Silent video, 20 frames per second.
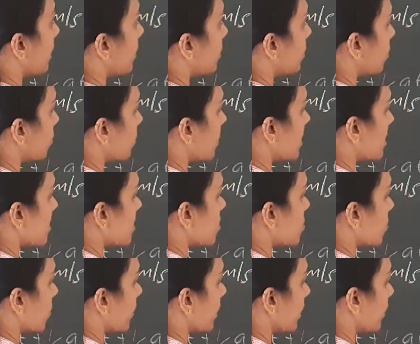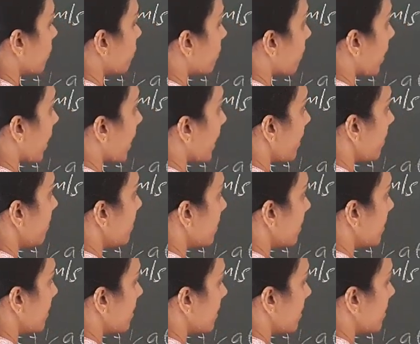u is 25
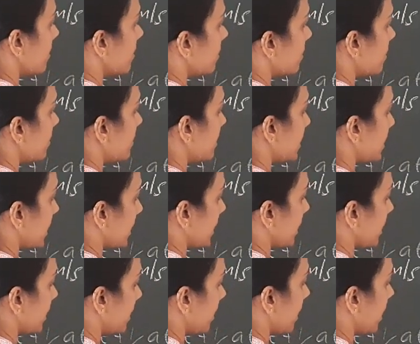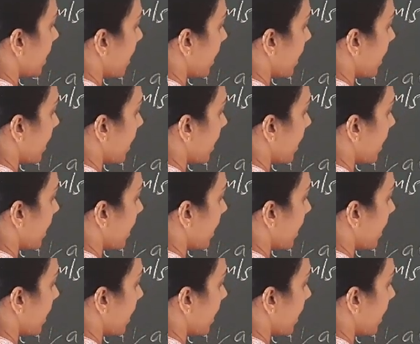t